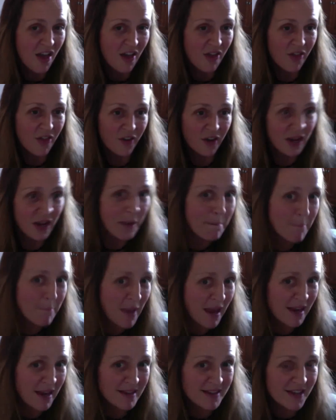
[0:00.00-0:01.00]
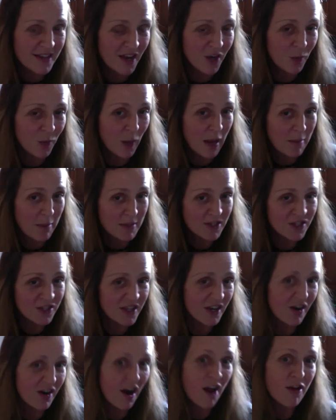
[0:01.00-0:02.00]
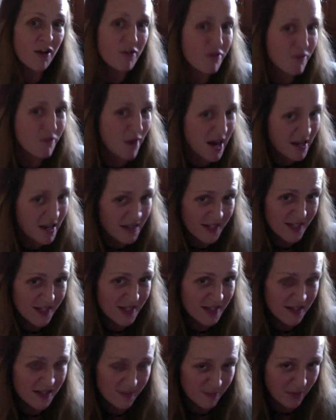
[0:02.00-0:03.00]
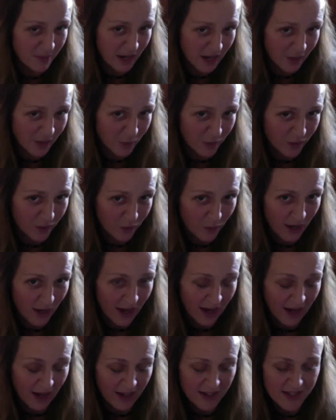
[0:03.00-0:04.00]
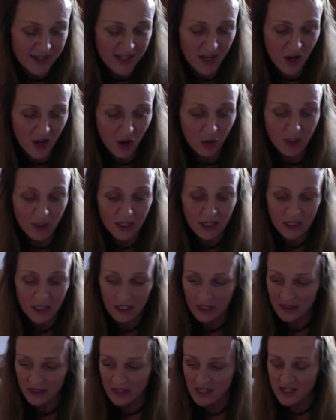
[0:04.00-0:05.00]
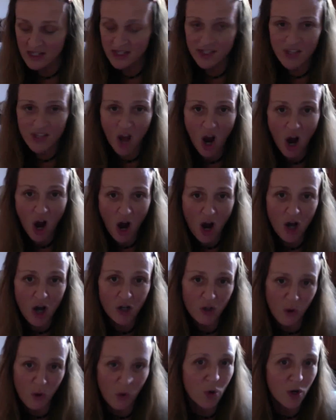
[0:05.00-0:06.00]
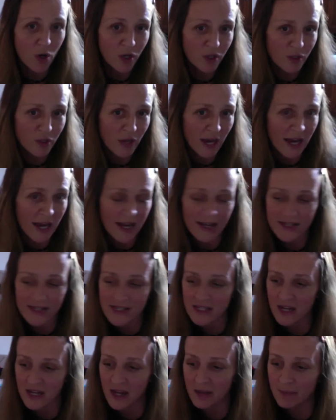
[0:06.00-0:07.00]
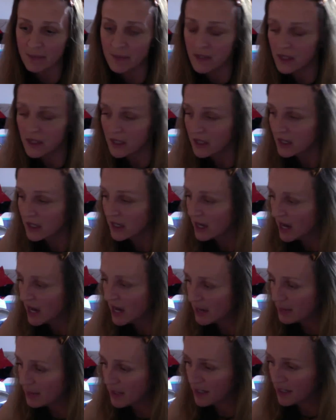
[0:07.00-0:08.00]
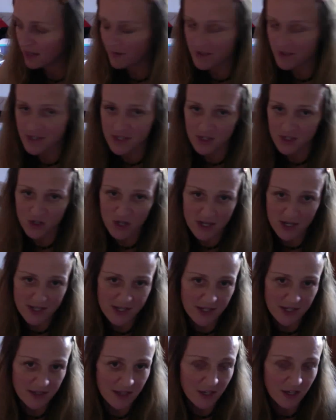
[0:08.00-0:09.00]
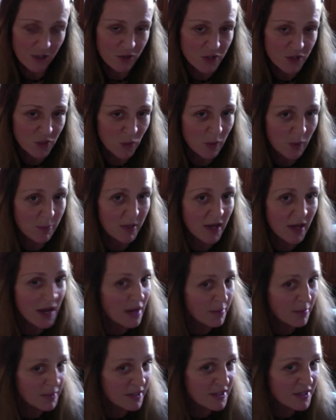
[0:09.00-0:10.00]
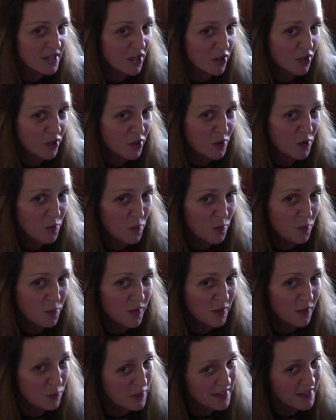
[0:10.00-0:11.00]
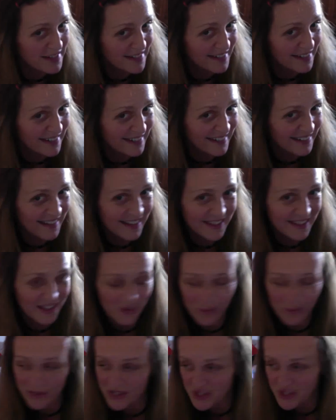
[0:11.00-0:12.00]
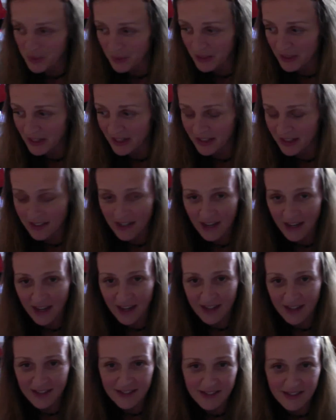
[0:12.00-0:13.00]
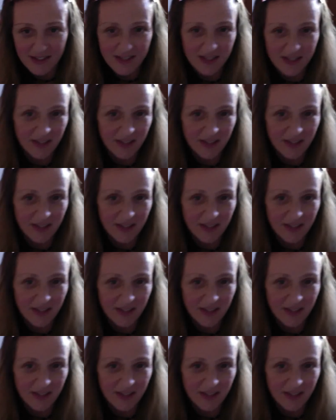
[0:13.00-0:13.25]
their hip pain's gone away. A bunch of their arthritis pain went away. So this is hardcore, you guys, and I'm not even suggesting that you do it, but I am going to tell you that we did it and that we're doing it, and